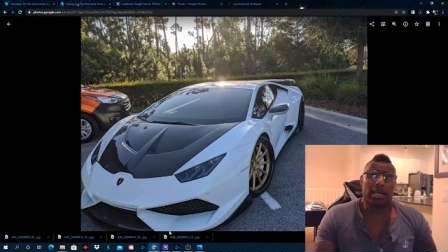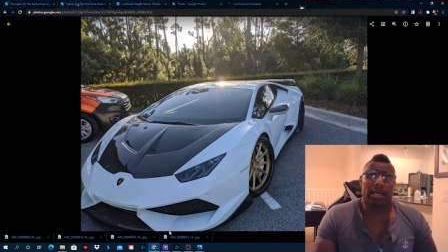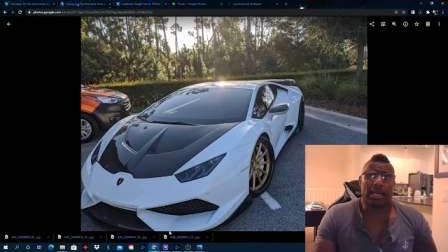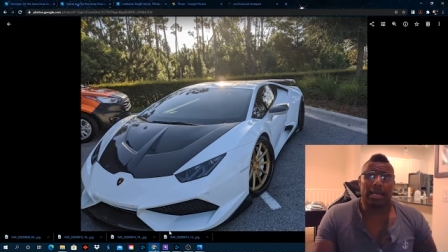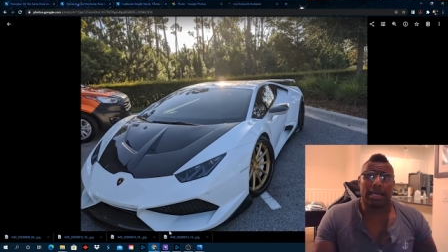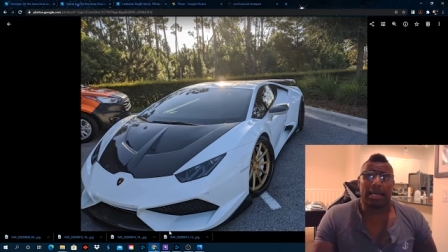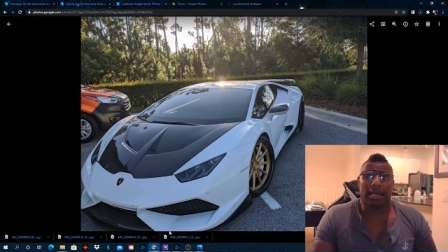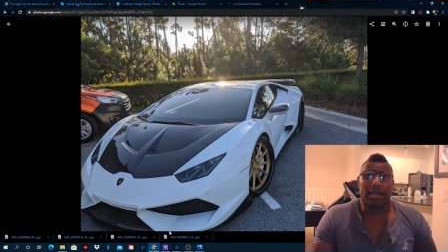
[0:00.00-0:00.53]

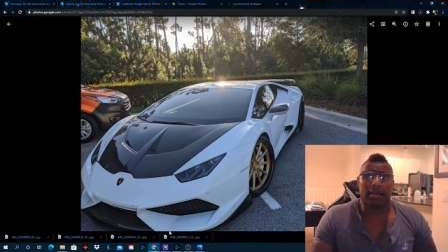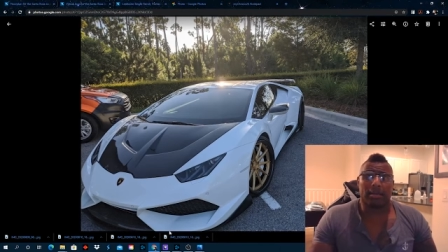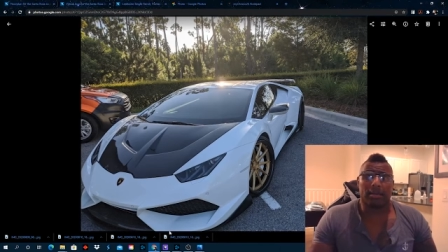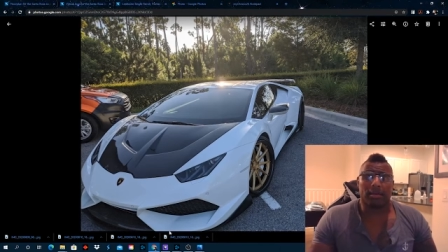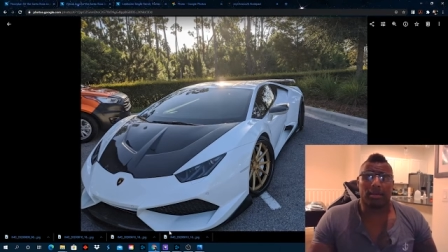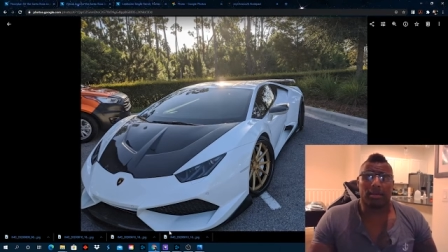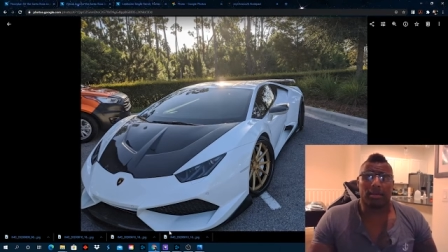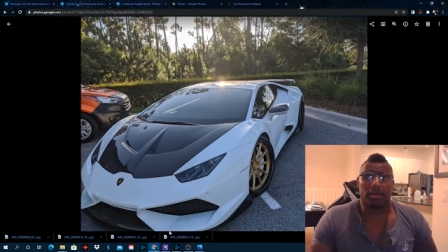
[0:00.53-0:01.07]

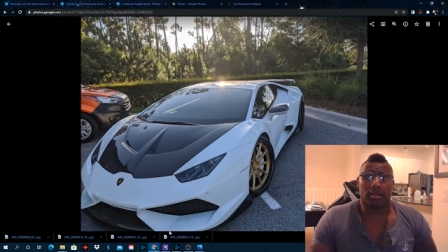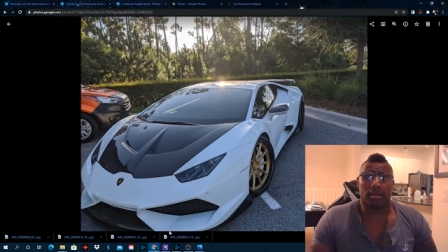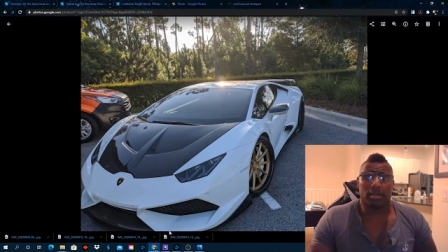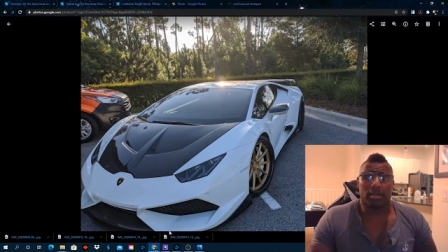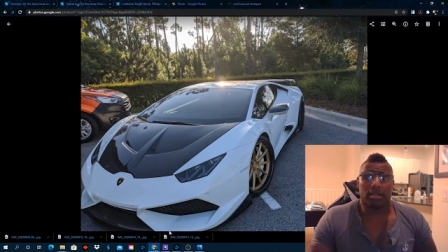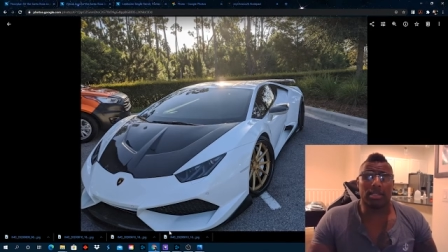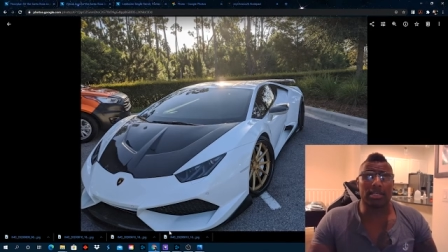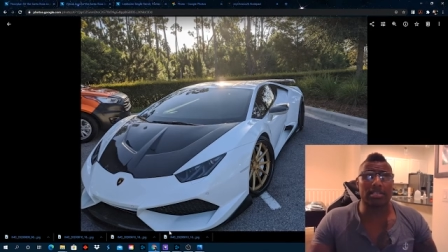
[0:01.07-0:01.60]
And
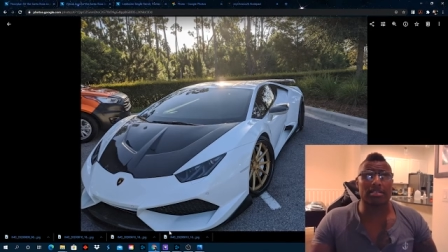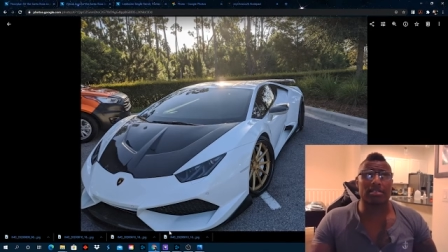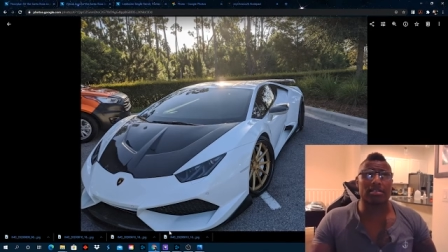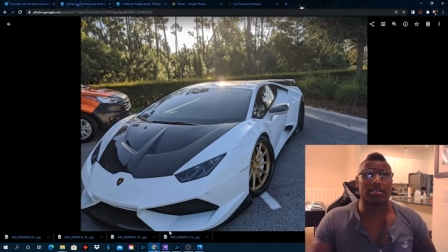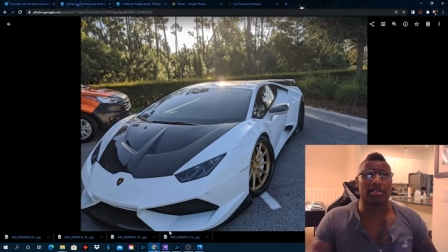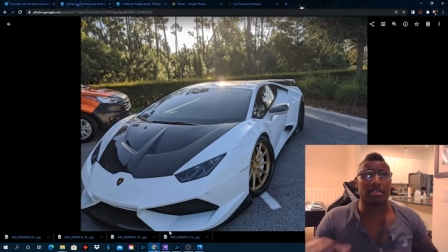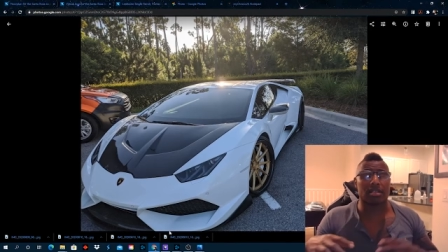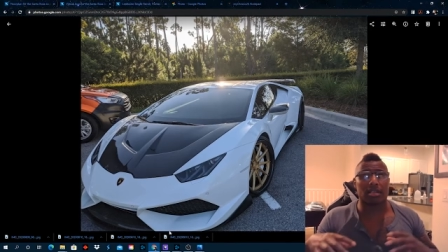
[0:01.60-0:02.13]
this
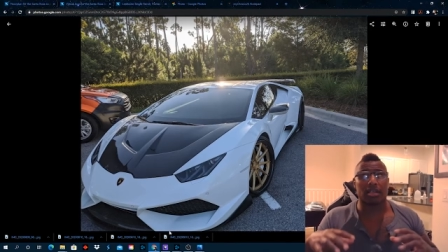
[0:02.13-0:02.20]
is,